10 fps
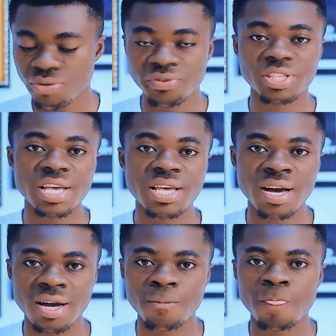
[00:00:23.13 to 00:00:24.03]
So if you're
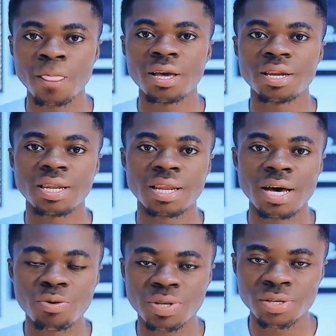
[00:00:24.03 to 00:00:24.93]
there,
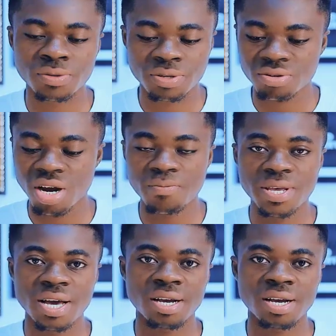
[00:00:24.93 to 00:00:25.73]
now you're not subscribing,